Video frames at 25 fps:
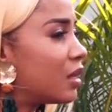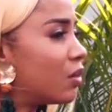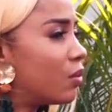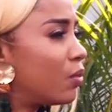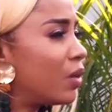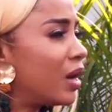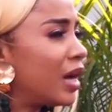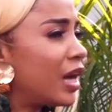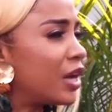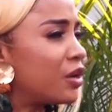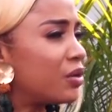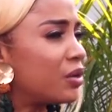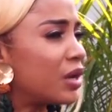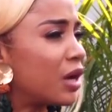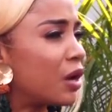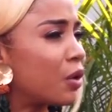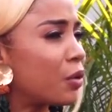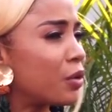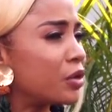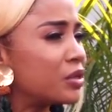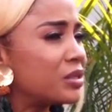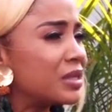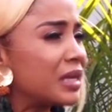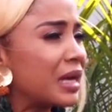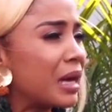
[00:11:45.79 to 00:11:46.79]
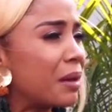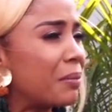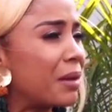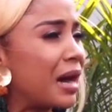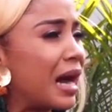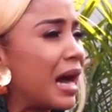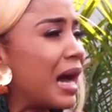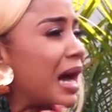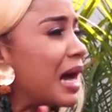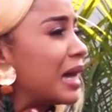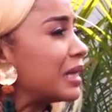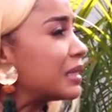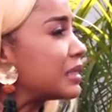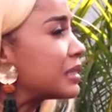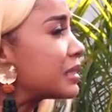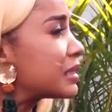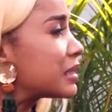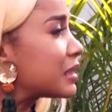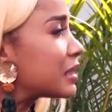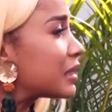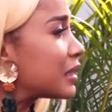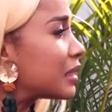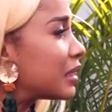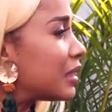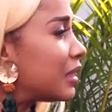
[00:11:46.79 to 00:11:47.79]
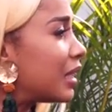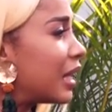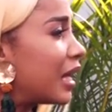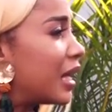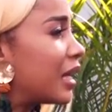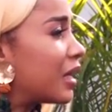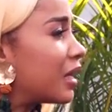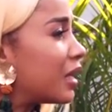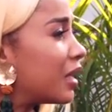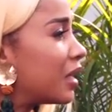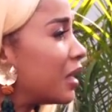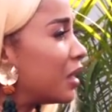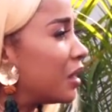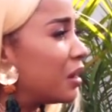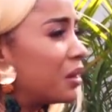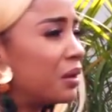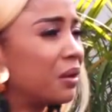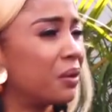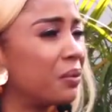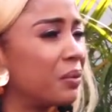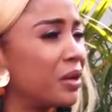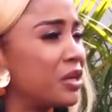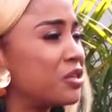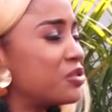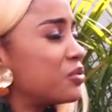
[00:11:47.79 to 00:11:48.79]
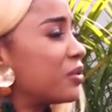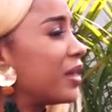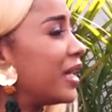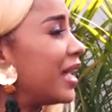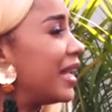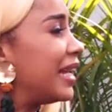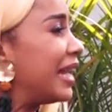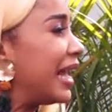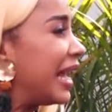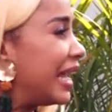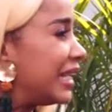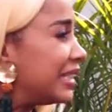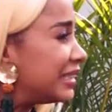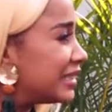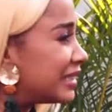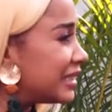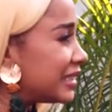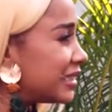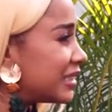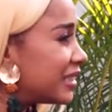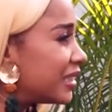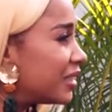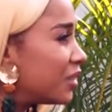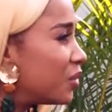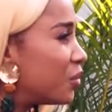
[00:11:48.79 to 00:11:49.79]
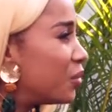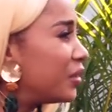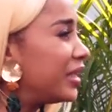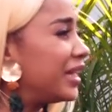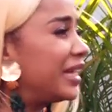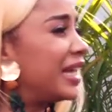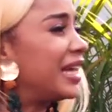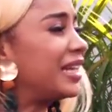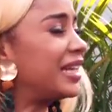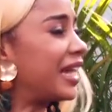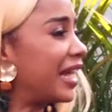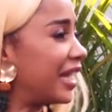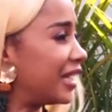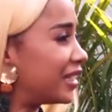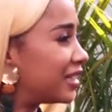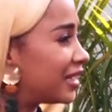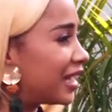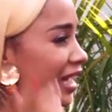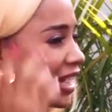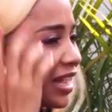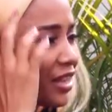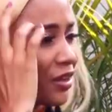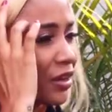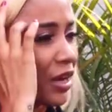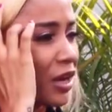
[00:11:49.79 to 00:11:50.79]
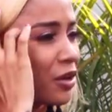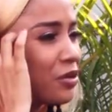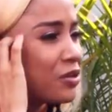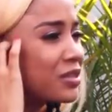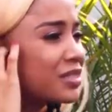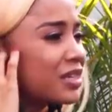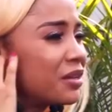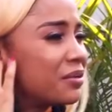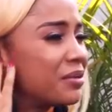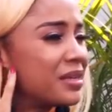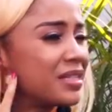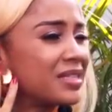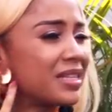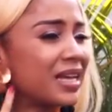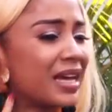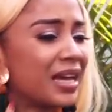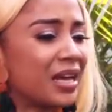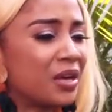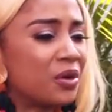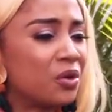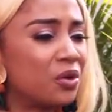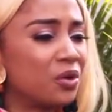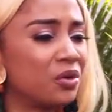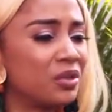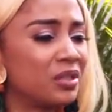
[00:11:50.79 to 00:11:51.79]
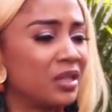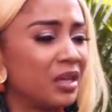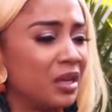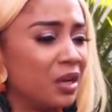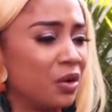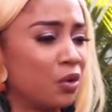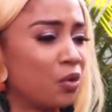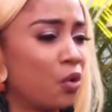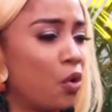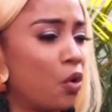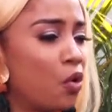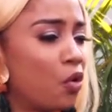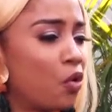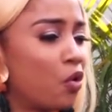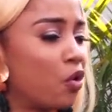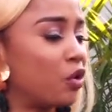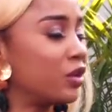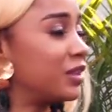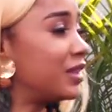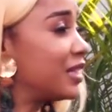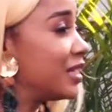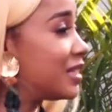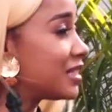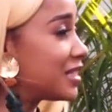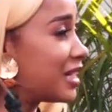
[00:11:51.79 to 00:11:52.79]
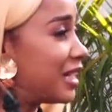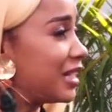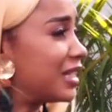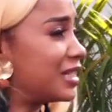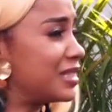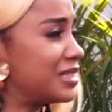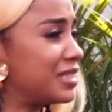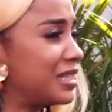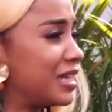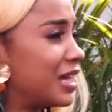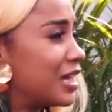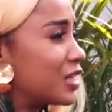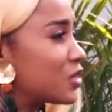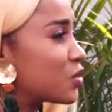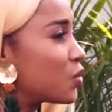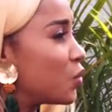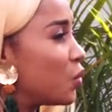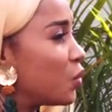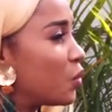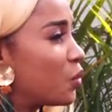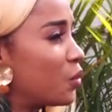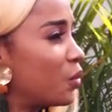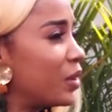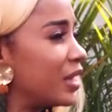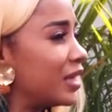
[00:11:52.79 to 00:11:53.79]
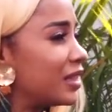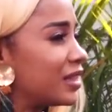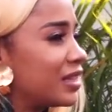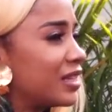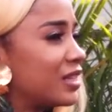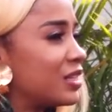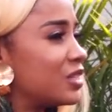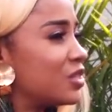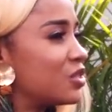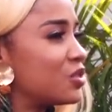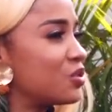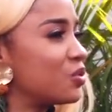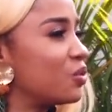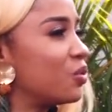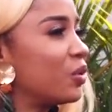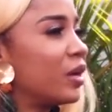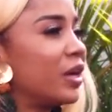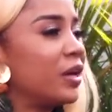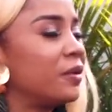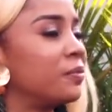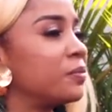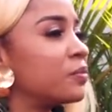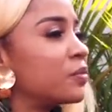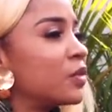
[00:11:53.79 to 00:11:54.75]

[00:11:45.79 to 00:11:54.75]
Why are you not always thinking about art? Like, where's your heading? Yeah. What the heading? Like, you're yeah. using recycled conco things that they see as conco and things to go in.